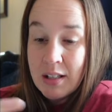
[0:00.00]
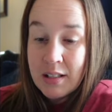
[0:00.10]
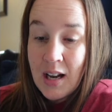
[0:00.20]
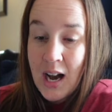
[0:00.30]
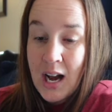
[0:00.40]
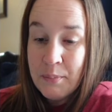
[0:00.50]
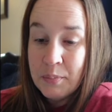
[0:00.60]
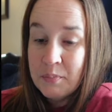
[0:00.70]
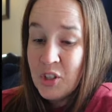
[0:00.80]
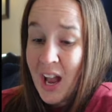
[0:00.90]
top
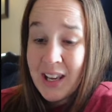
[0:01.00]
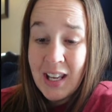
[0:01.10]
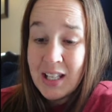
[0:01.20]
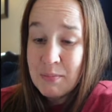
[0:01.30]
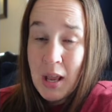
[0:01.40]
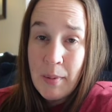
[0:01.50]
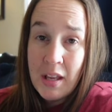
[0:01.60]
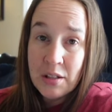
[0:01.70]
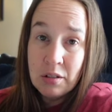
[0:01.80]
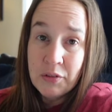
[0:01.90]
jacket, maybe.
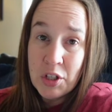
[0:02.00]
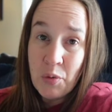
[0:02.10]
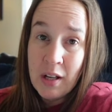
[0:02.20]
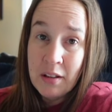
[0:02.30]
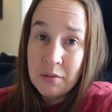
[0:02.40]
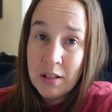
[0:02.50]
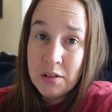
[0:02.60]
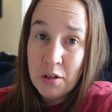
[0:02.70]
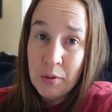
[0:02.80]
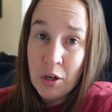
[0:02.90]
It sold for $23 super